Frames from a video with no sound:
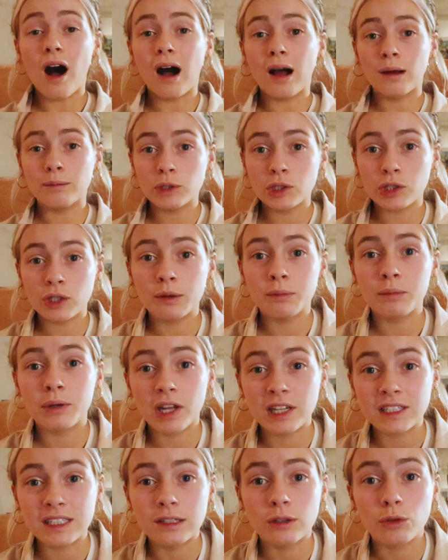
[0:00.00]
I'm doing
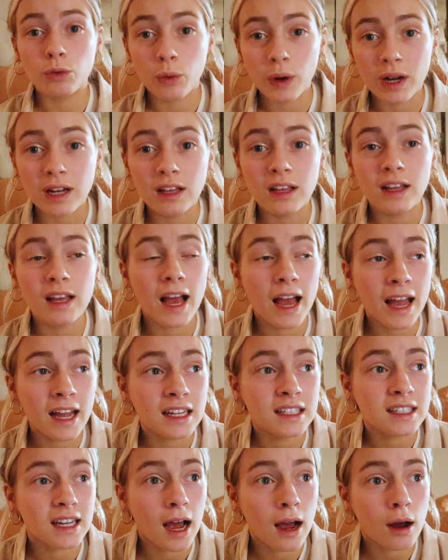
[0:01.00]
bloody
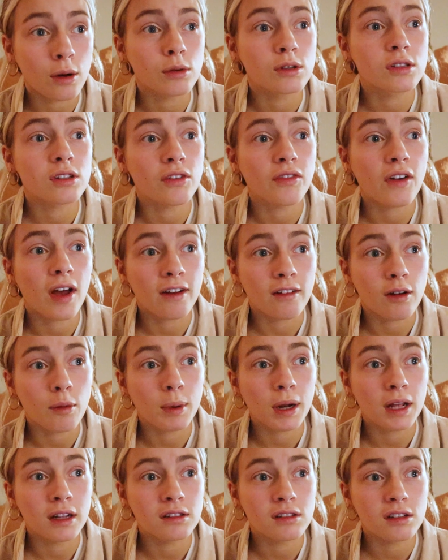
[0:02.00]
28 hours of
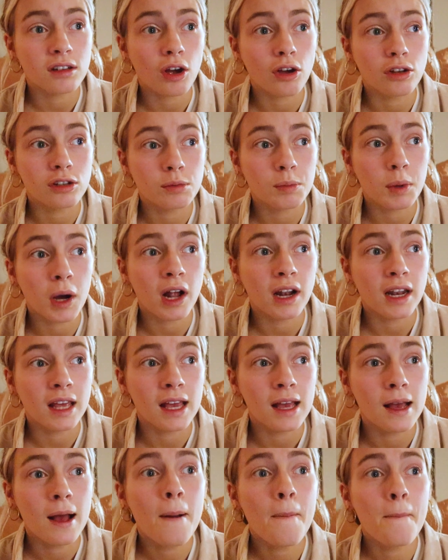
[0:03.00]
aeroplane to go to
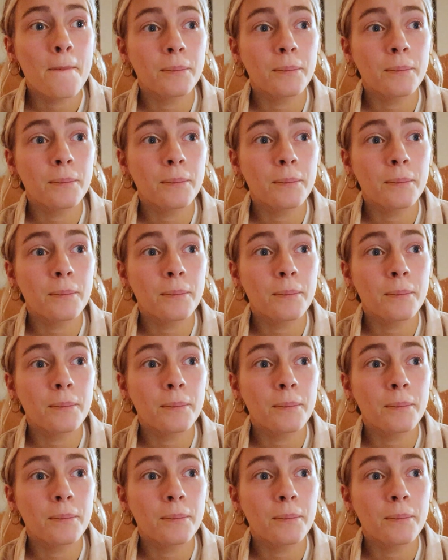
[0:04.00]
Bali